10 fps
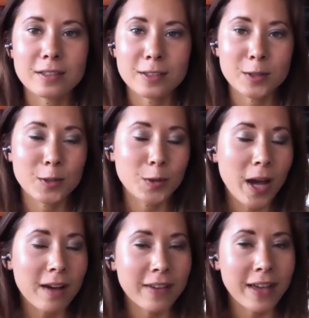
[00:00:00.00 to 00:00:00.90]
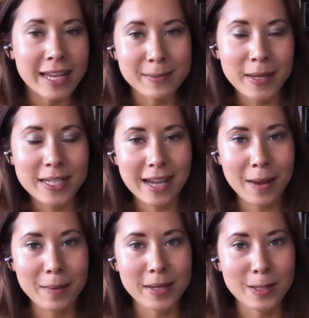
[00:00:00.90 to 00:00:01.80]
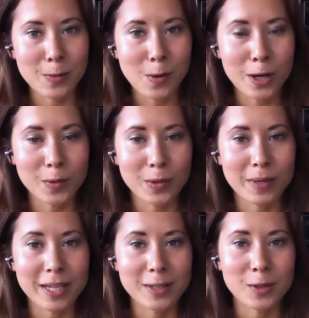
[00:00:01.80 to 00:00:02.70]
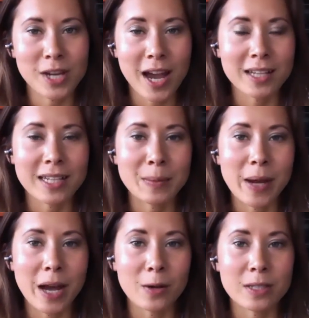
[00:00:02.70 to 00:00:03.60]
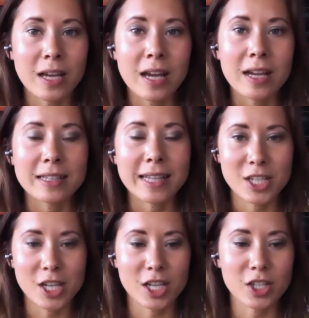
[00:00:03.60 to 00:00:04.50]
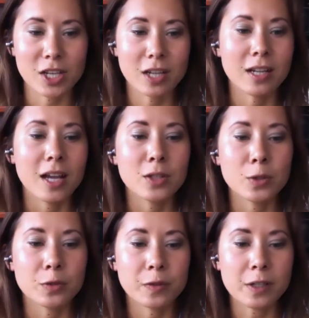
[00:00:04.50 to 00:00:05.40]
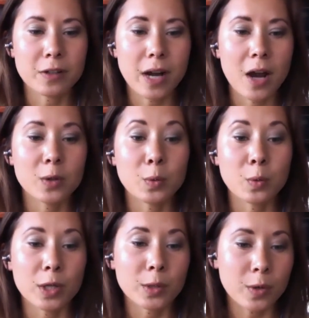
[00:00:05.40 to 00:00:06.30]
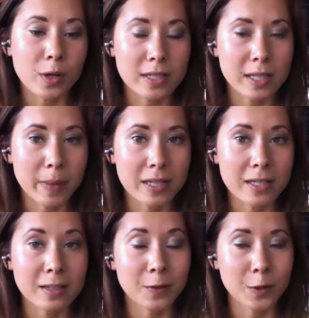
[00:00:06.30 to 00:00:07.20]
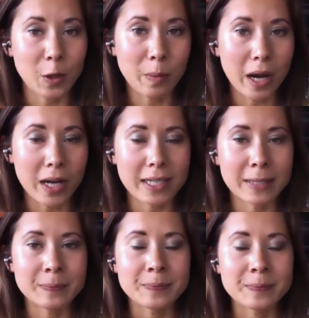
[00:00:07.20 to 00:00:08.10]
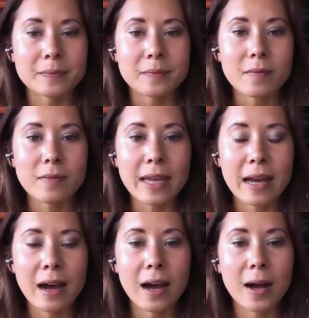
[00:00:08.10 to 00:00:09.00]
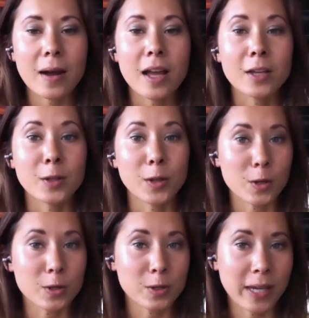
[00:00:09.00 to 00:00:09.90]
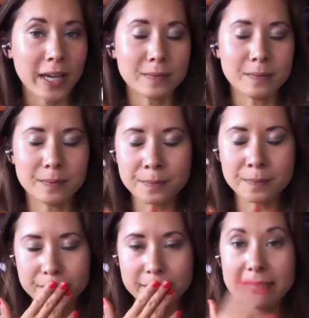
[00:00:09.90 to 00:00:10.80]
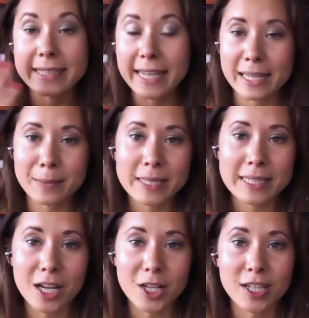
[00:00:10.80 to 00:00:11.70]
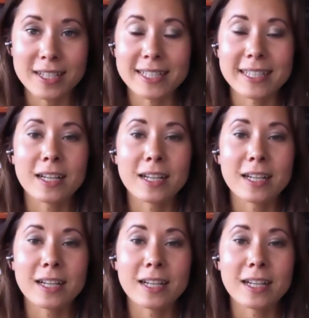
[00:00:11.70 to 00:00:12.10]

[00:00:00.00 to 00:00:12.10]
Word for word: You have as much time as you want with me to chat about digestion, to figure out what works the best for your body. You'll also get daily massages.